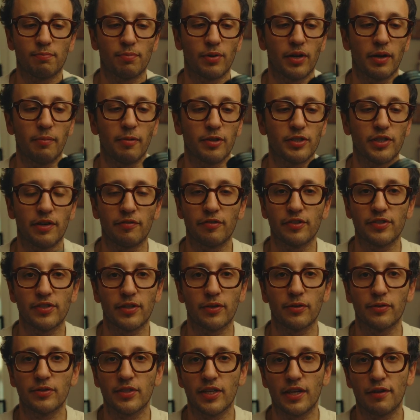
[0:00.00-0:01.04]
pretty much every
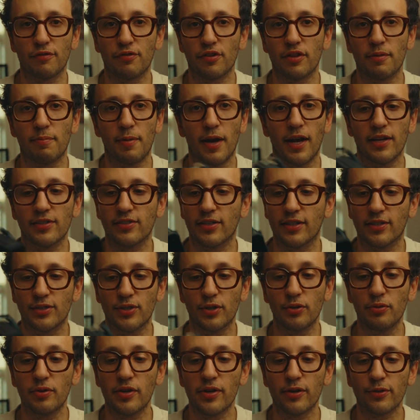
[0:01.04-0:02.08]
single day for the past
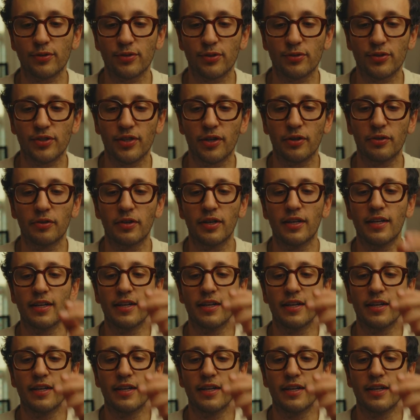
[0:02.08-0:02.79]
2 years or so.